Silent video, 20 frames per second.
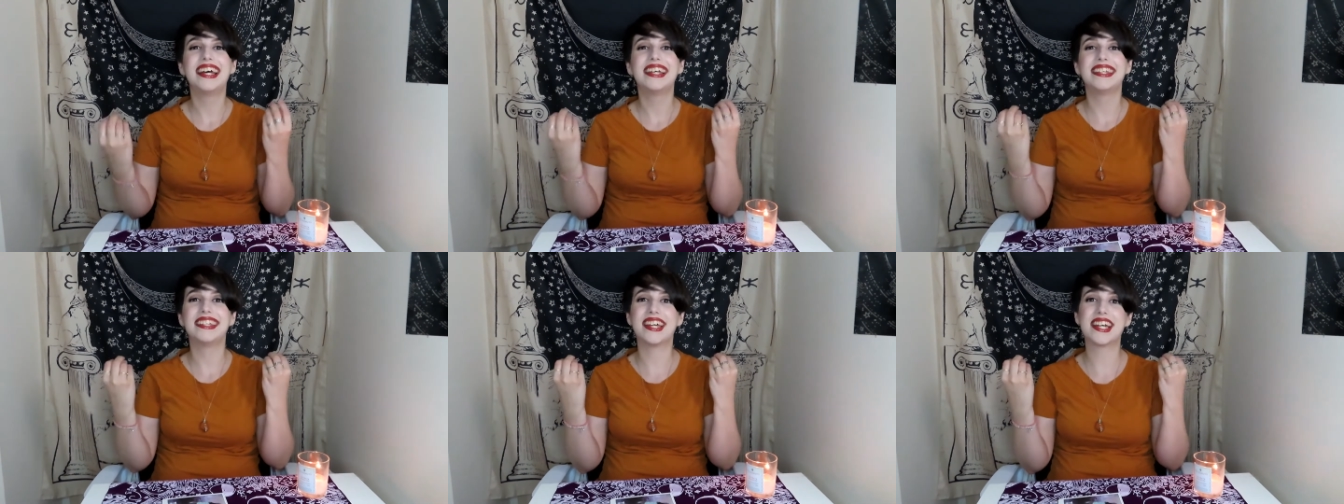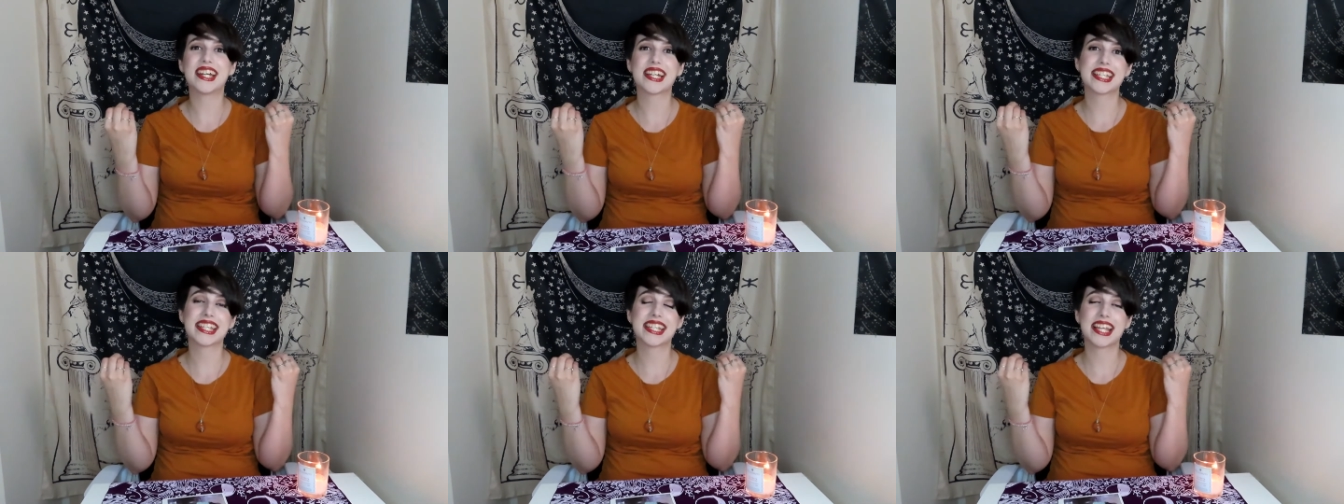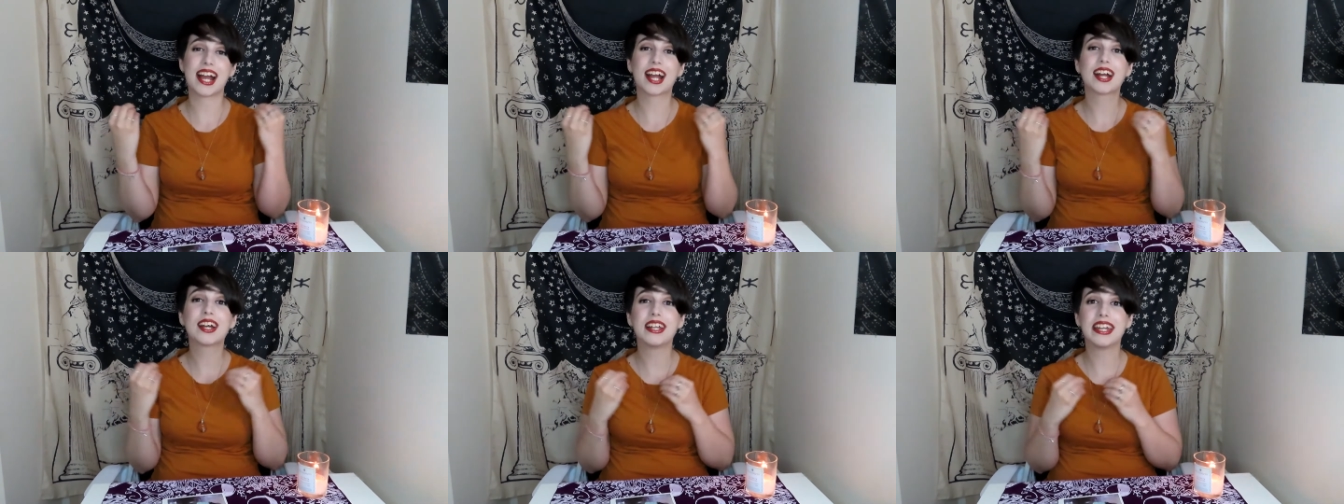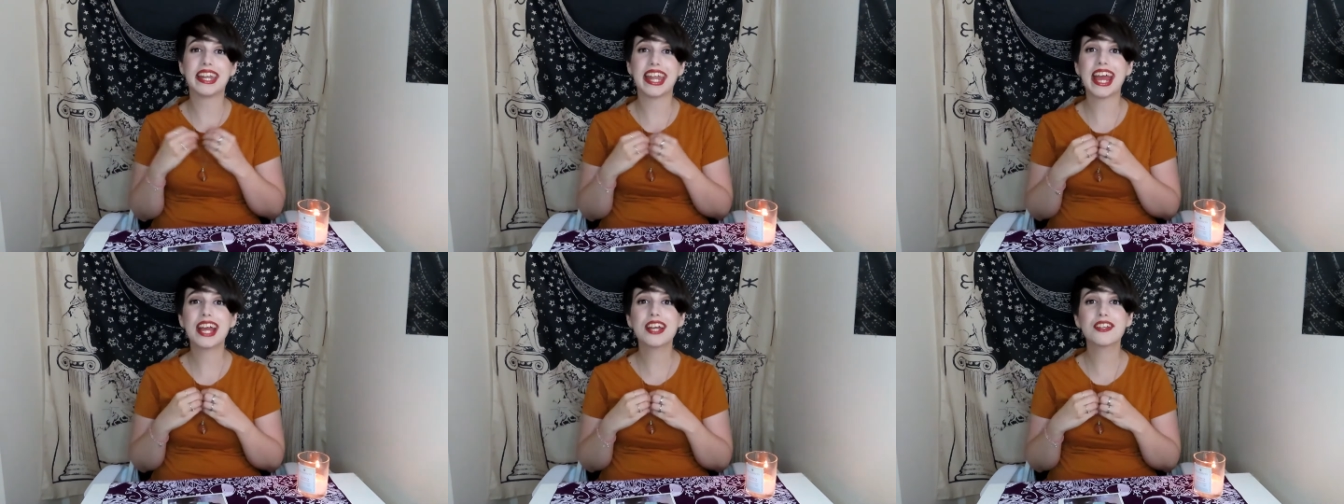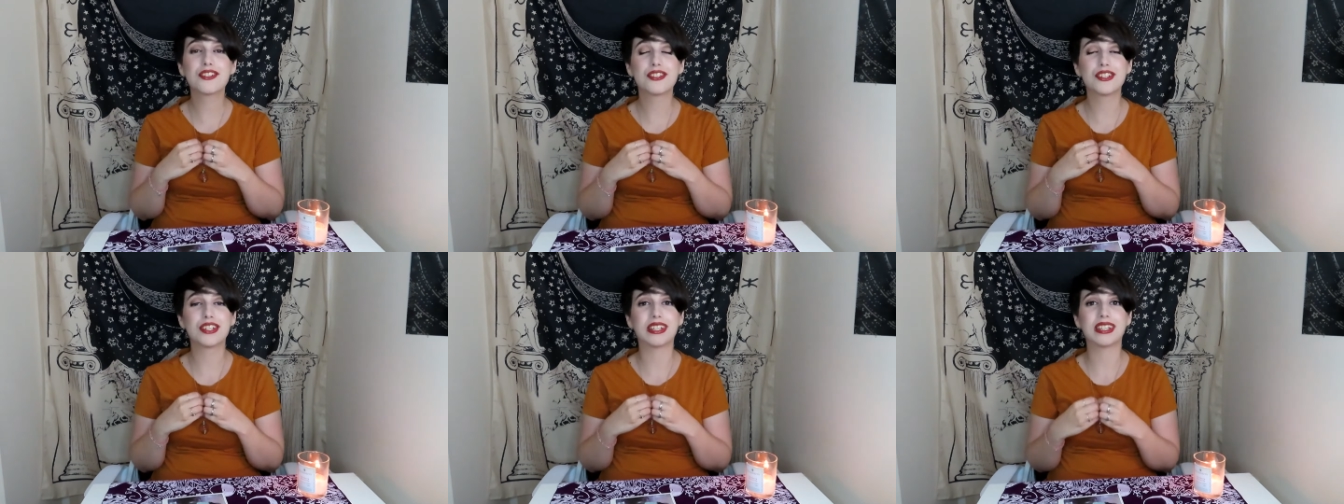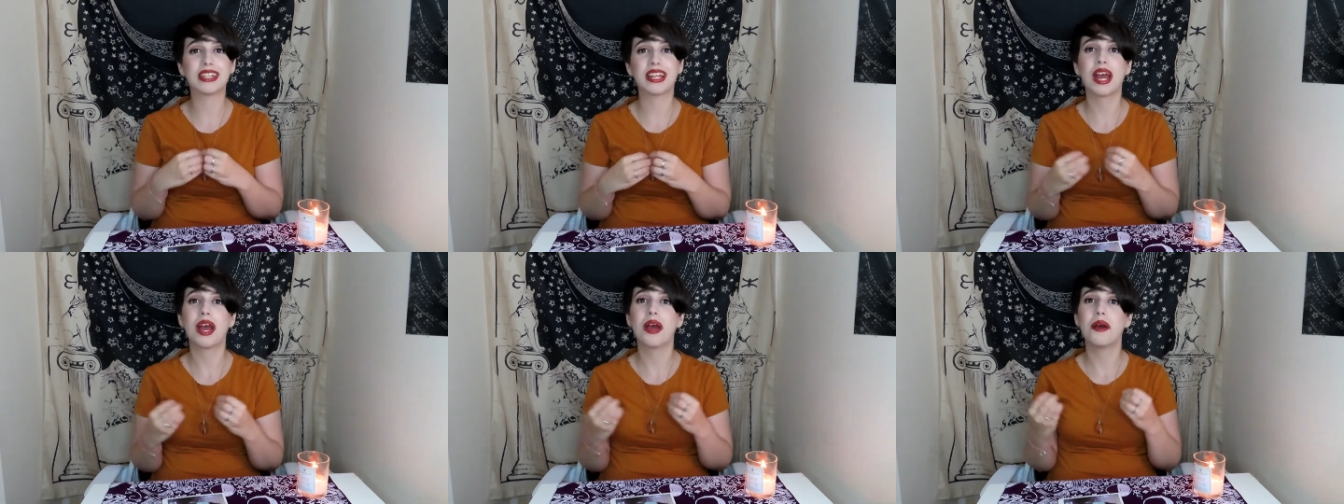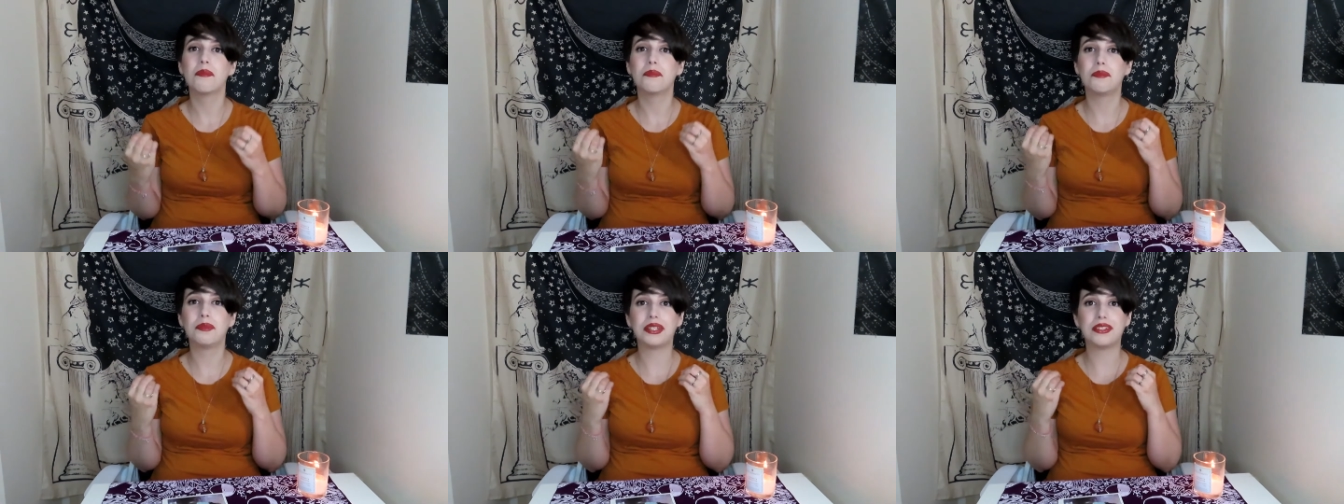there's a connection
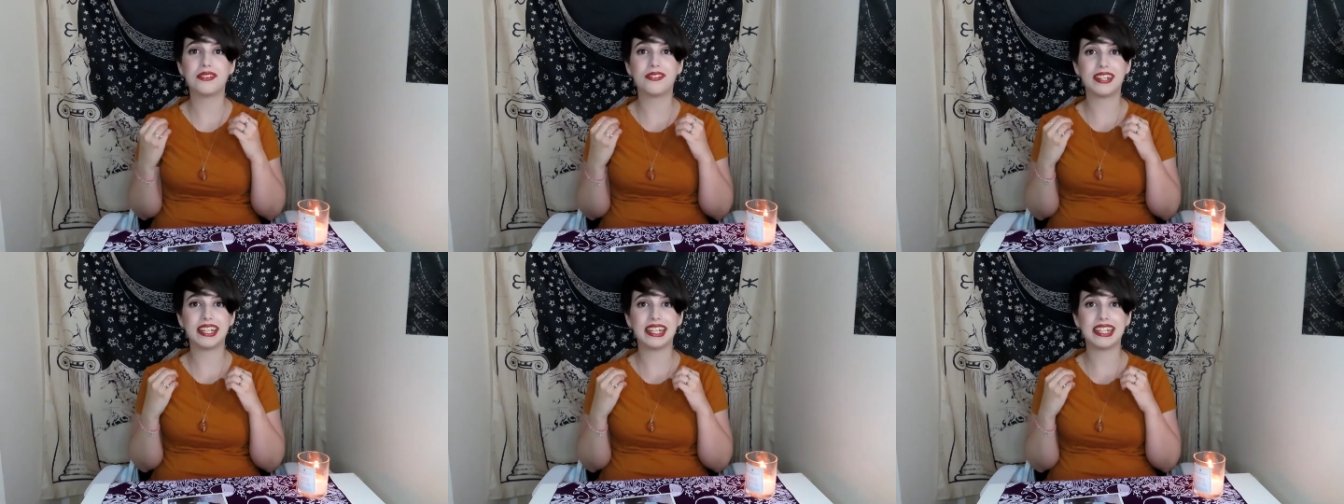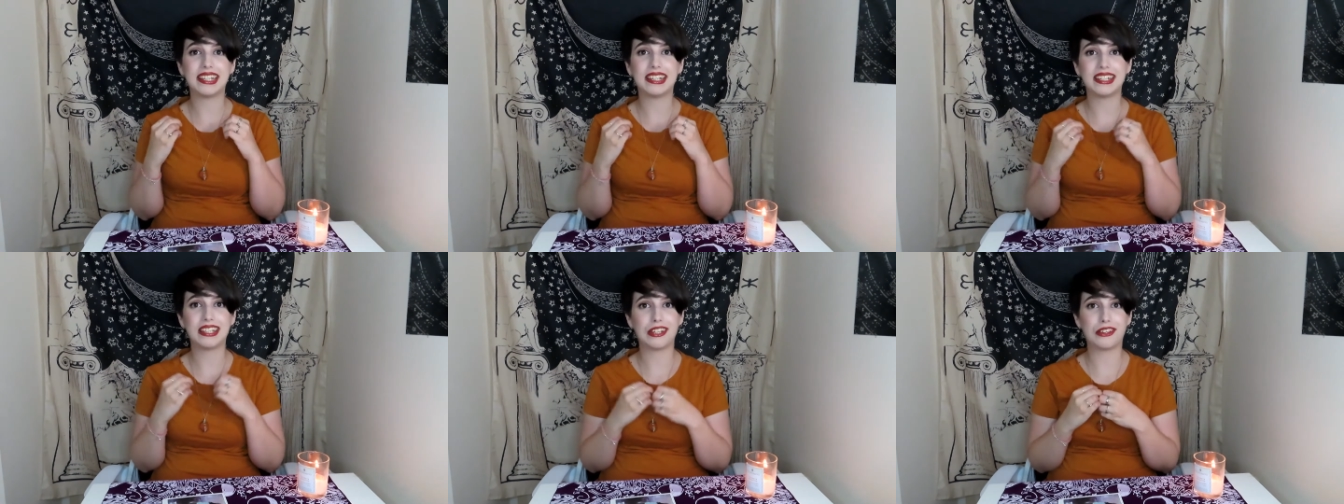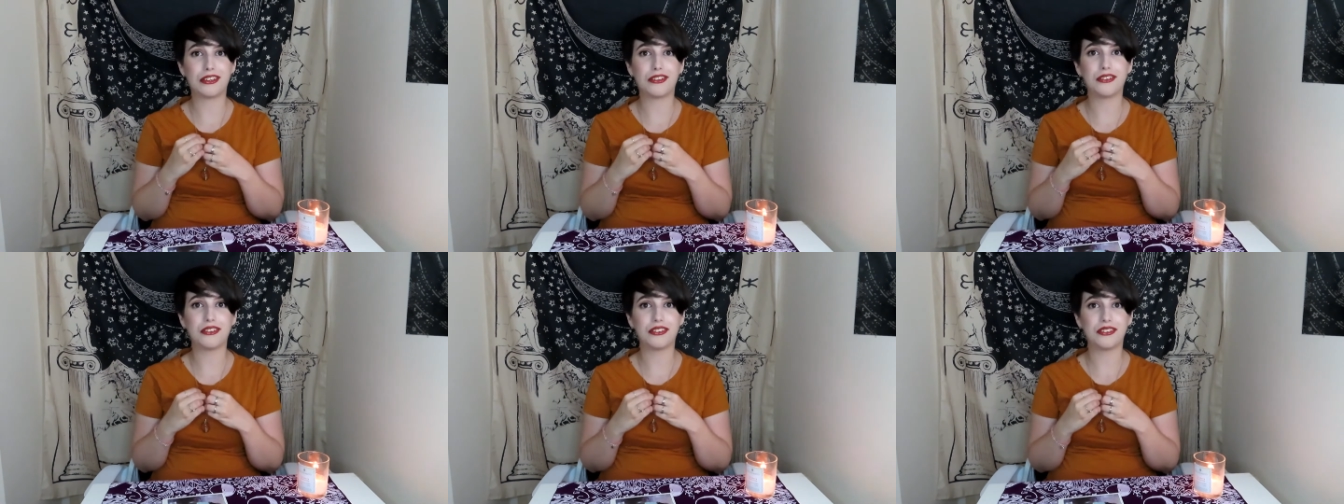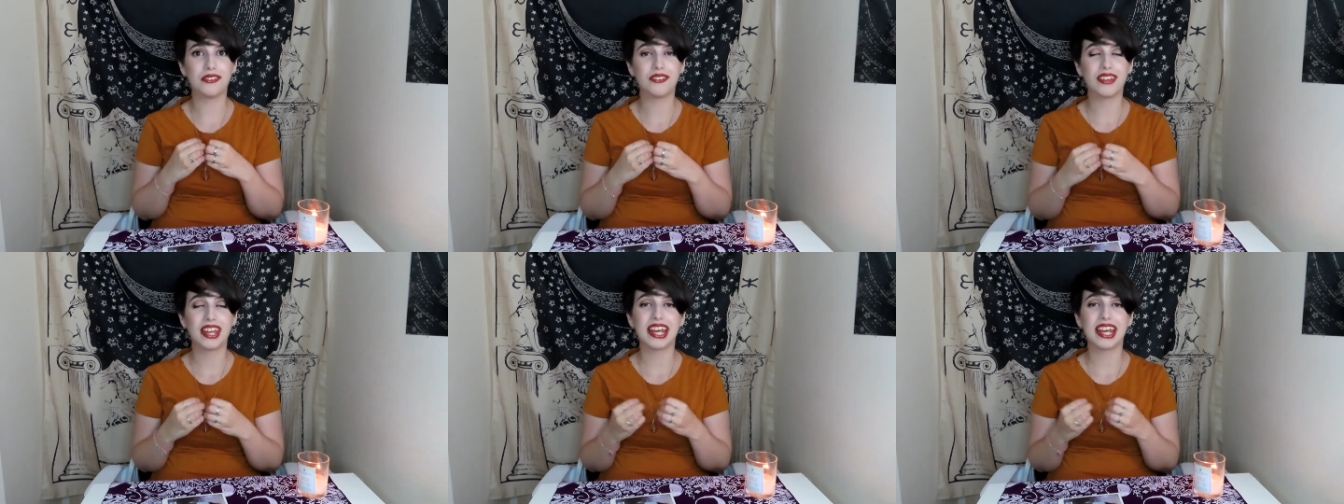between the two.